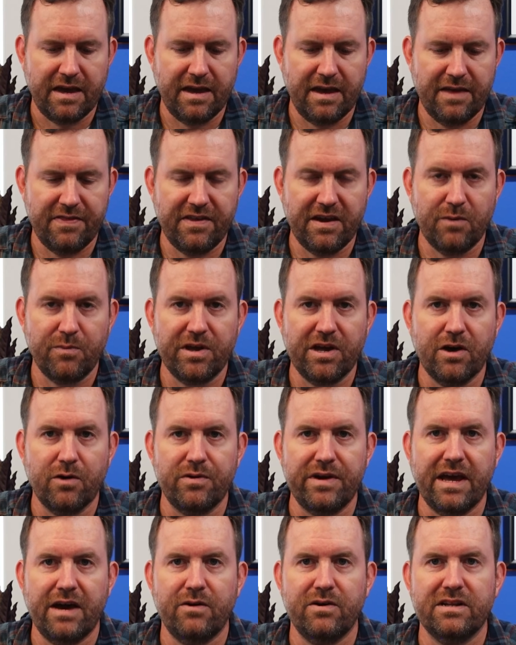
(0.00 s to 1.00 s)
And there we
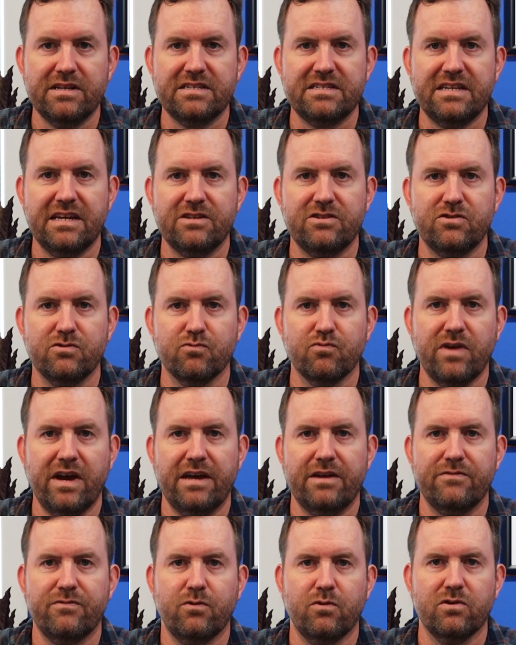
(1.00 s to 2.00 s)
go. Now it is set to
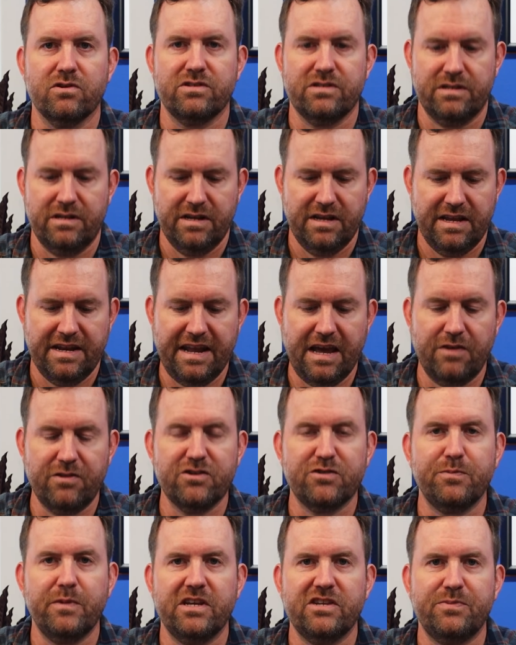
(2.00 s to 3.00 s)
red. Of course, now
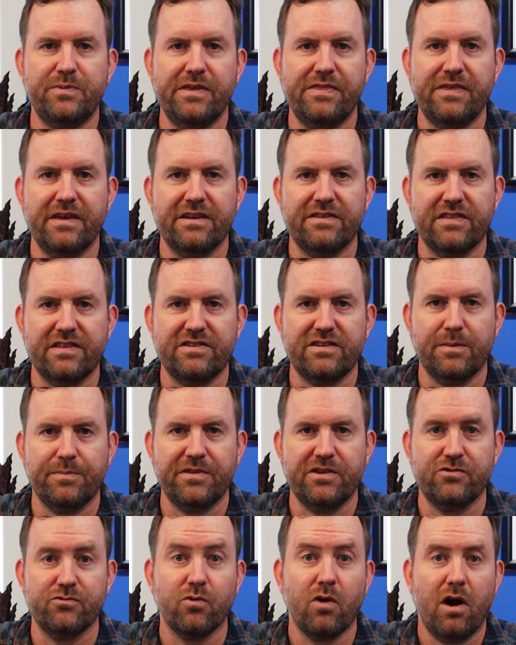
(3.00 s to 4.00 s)
this makes me think that
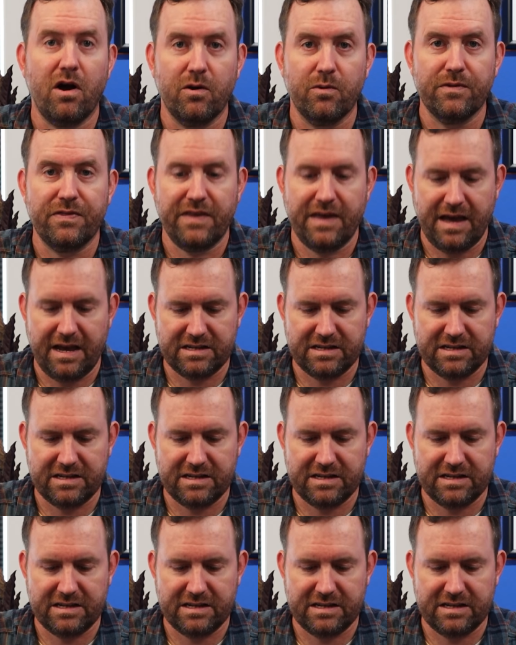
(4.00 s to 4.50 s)
something's wrong with the